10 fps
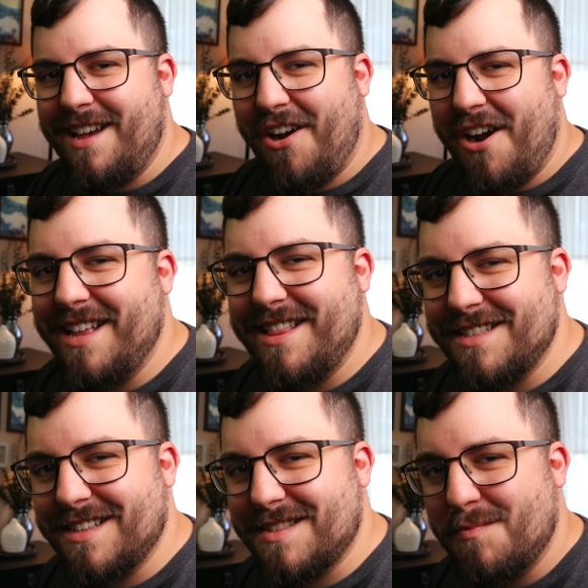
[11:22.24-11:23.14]
Alright,
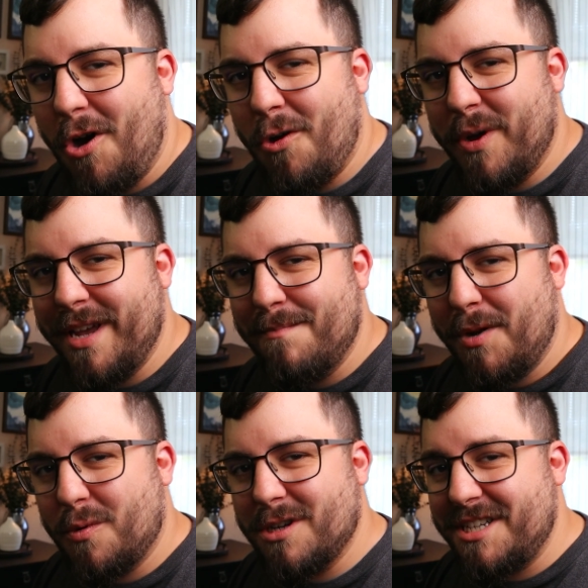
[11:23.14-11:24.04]
that's a small win,
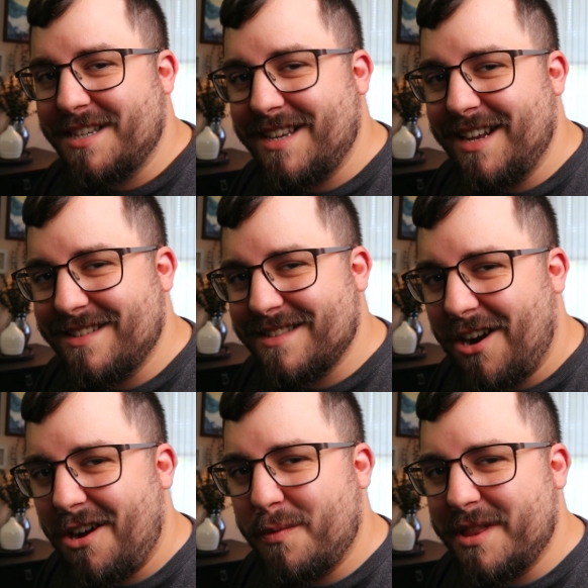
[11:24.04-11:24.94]
but we're just getting
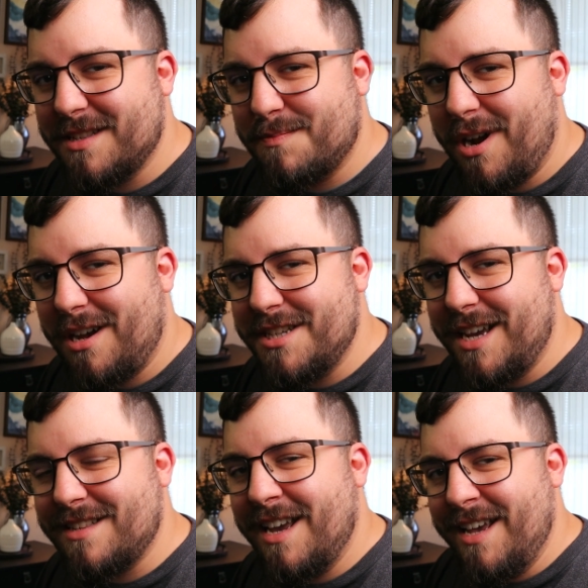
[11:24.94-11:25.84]
started with this
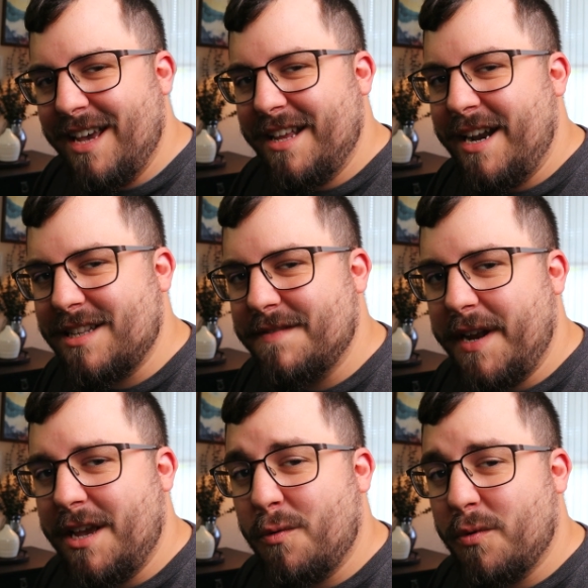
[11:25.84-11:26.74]
project. In the next
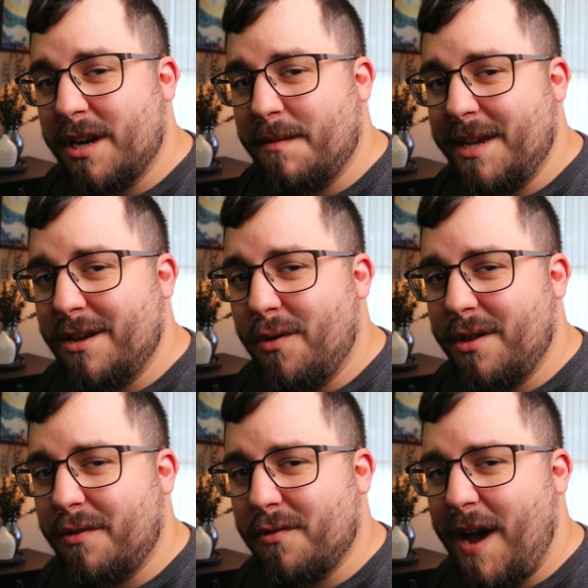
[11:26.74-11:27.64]
video, we're going to be
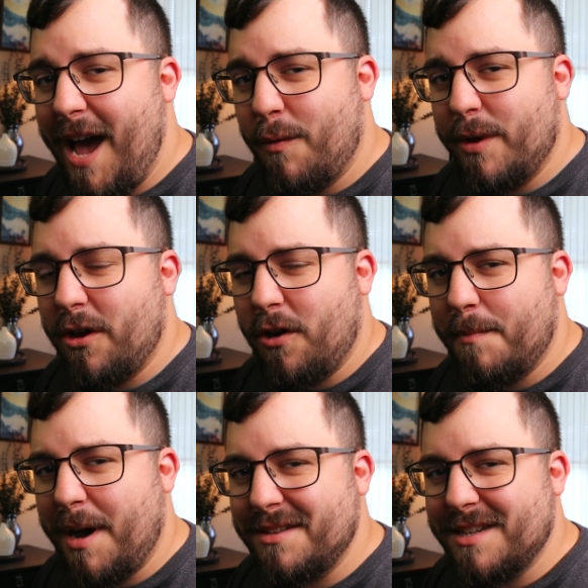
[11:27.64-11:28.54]
going through how we go
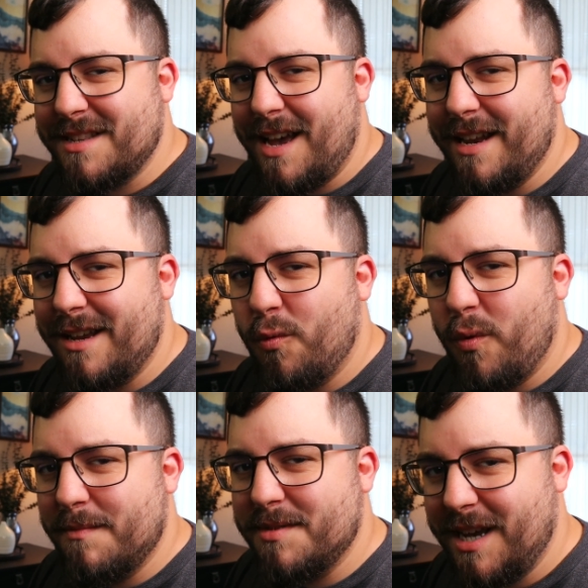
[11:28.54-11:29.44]
about designing
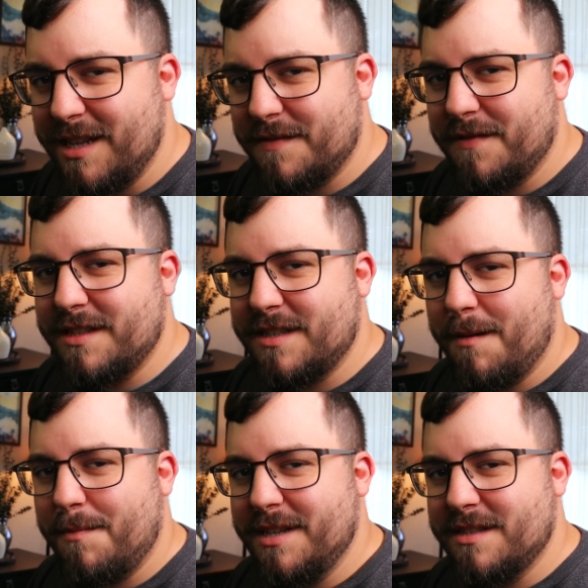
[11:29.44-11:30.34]
websites for these
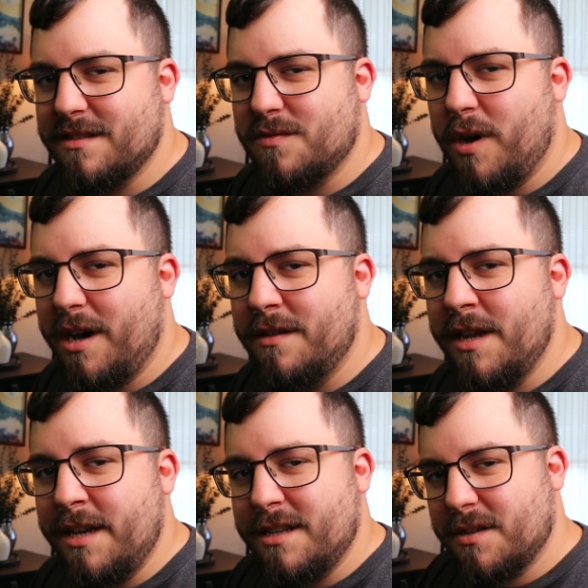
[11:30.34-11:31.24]
companies as well.
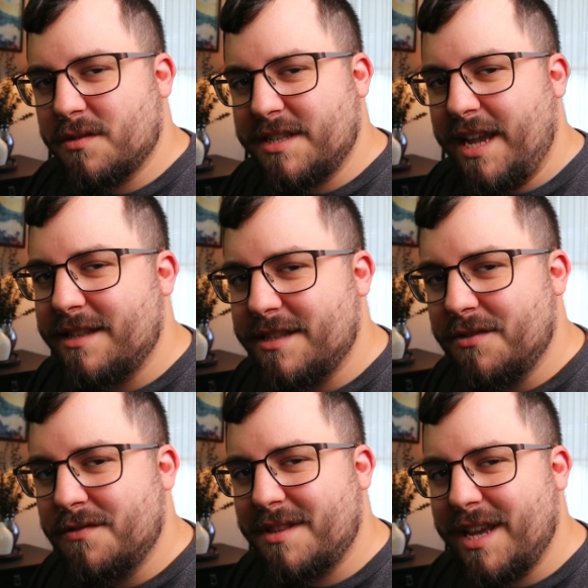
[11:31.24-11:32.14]
So stay
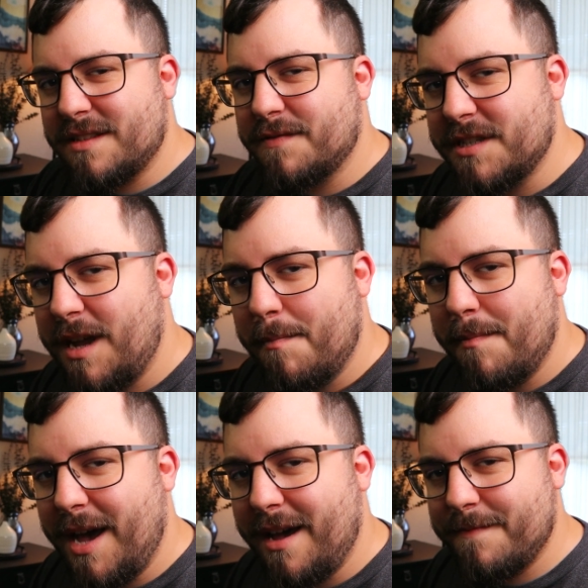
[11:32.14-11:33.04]
tuned. Thanks for
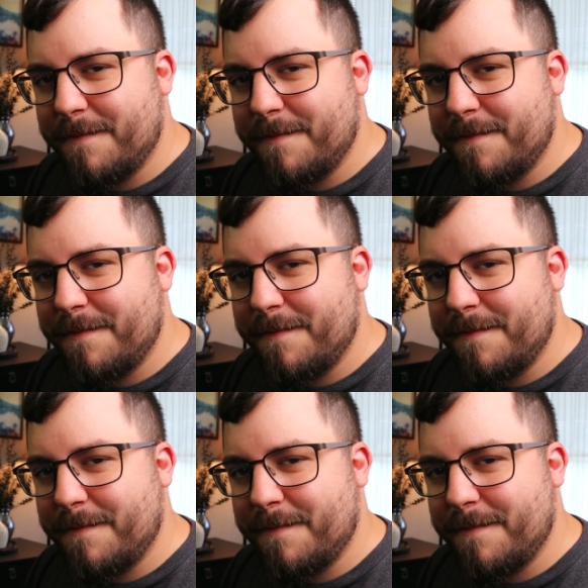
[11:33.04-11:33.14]
stopping by.